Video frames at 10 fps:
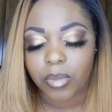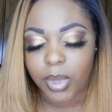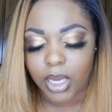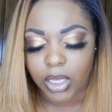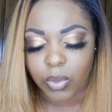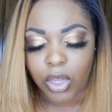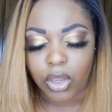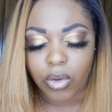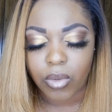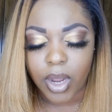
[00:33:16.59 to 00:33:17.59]
Because when
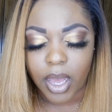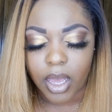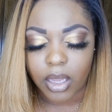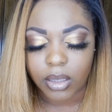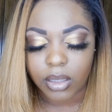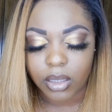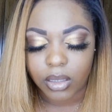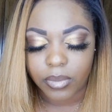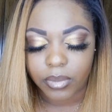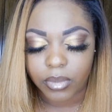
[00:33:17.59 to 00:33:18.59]
you're not
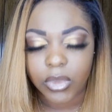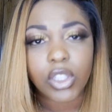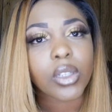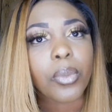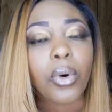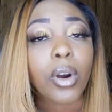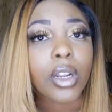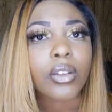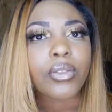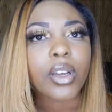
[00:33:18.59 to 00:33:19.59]

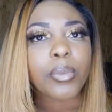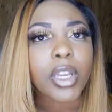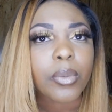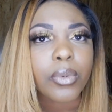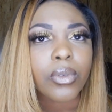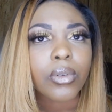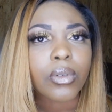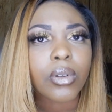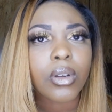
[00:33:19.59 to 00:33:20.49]
supportive of people